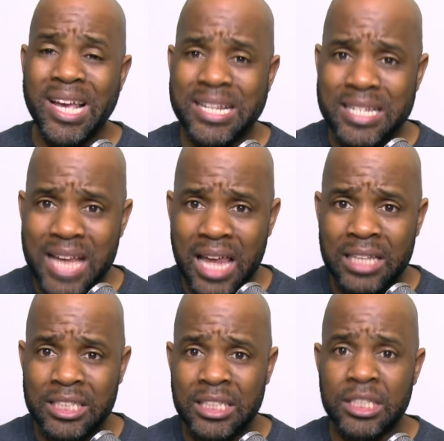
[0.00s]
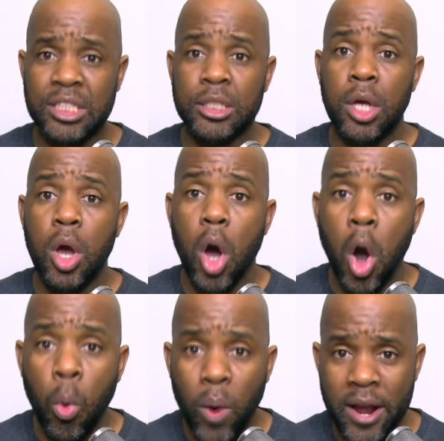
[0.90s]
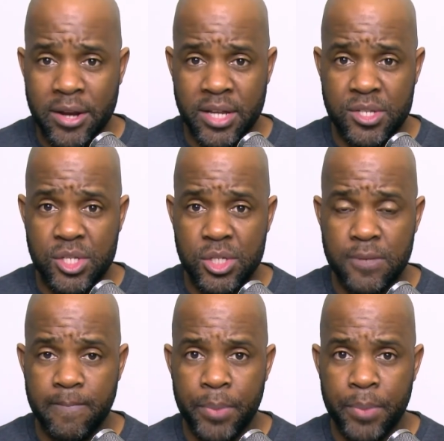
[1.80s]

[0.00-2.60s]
intelligence awareness,